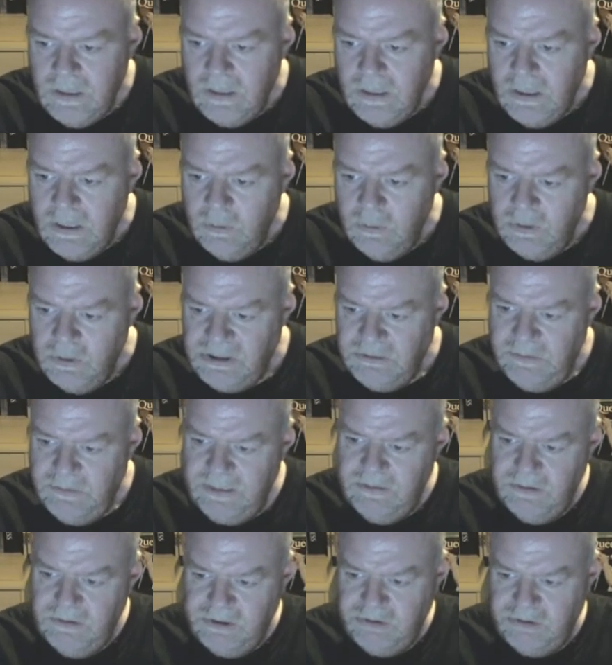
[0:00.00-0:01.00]
What do you make
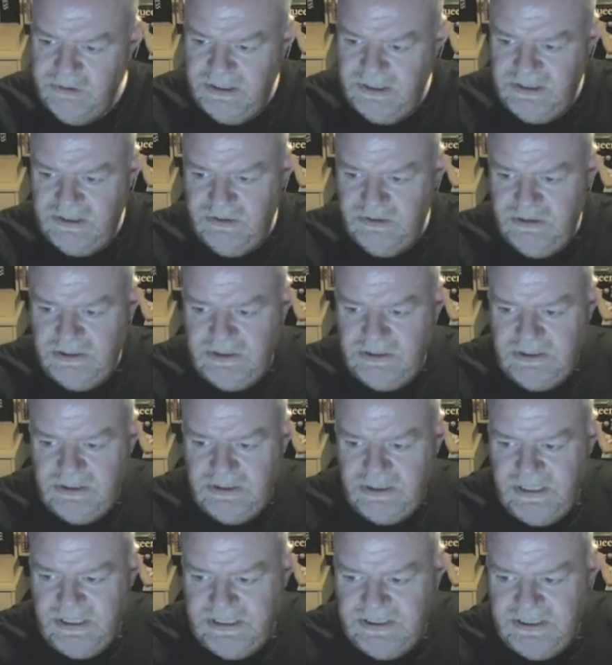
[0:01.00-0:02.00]
of those tracks,
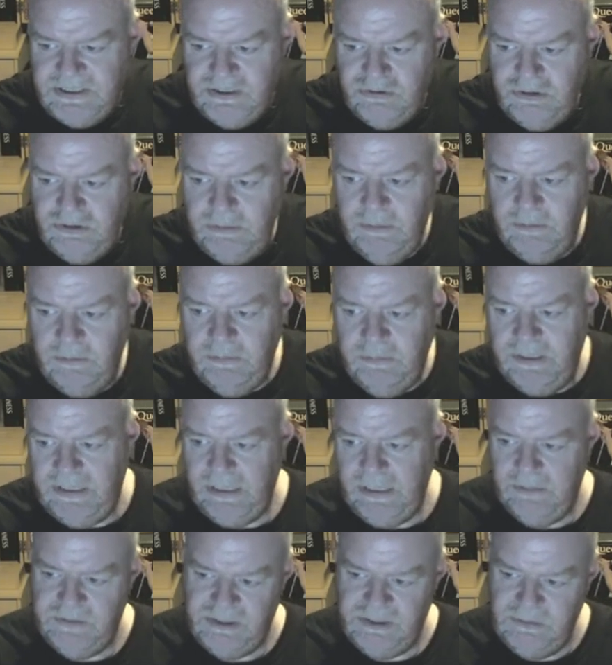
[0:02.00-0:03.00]
Tez? Dream On by
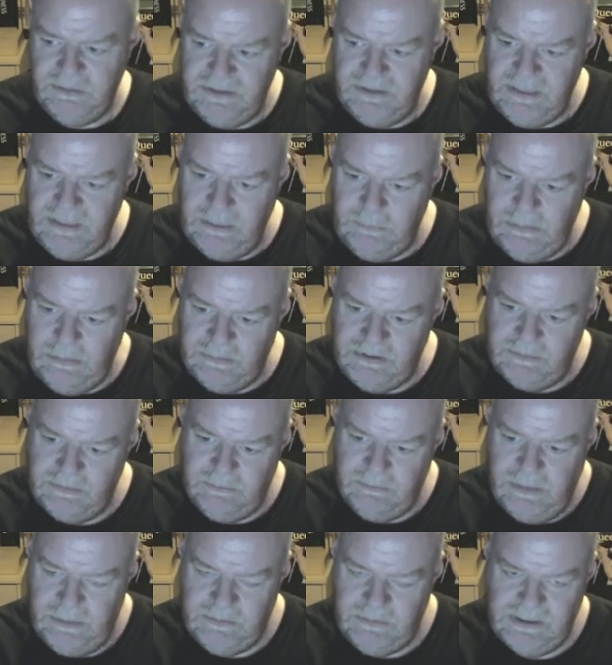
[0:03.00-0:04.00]
Aerosmith and Mamas and
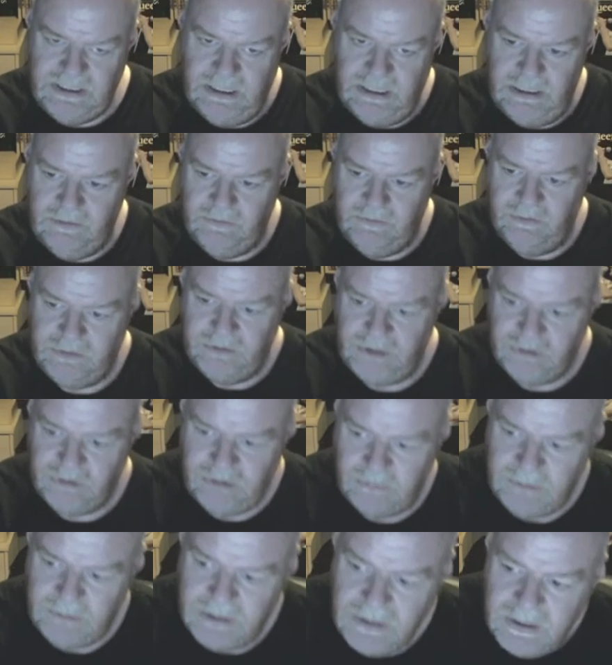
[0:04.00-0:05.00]
Papa's California
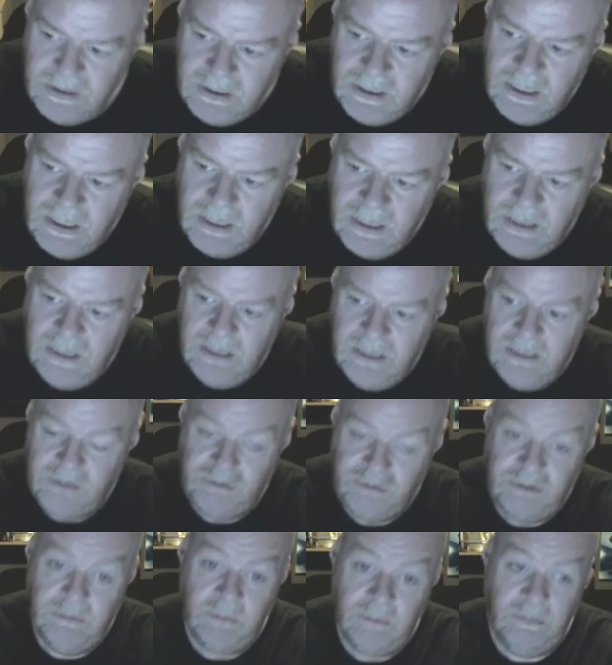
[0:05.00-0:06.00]
Dreaming.
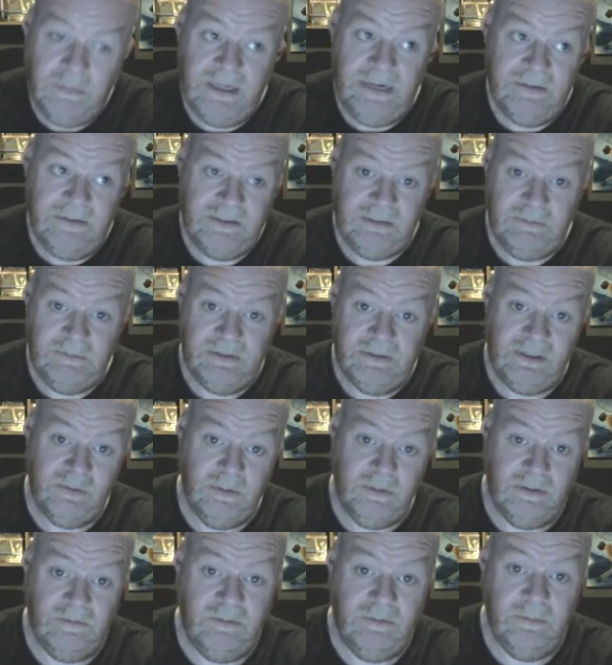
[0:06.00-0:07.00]
Dream On by Aerosmith is
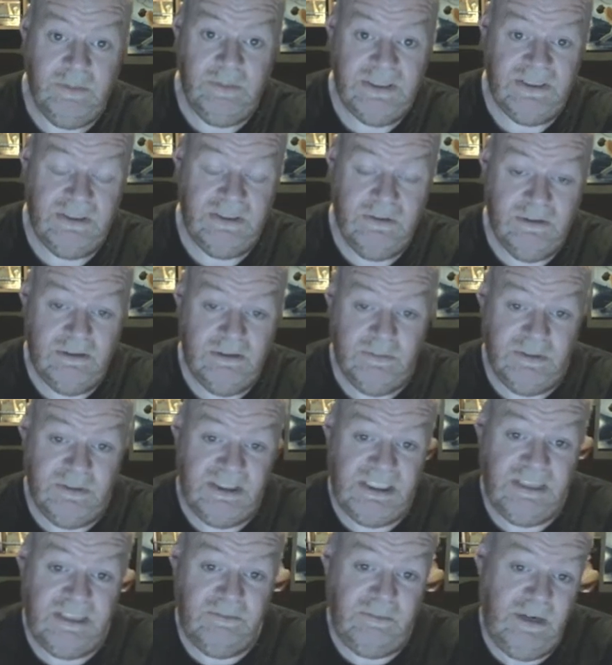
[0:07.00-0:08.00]
one of the best songs from
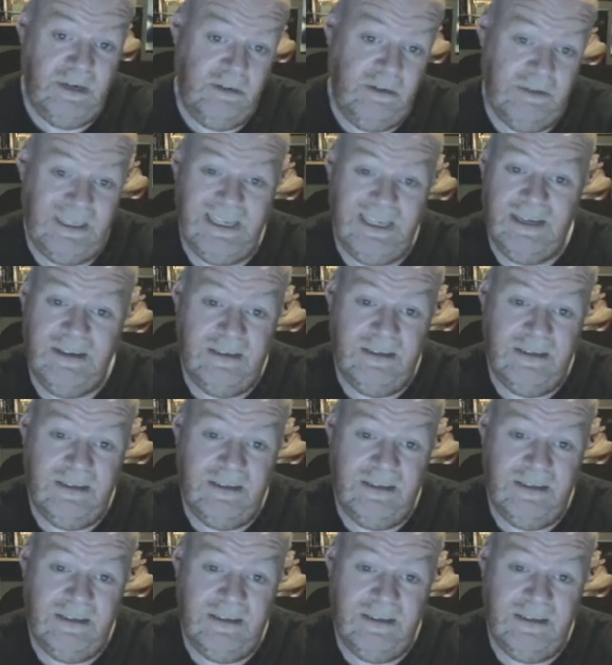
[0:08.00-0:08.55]
Steve Perry.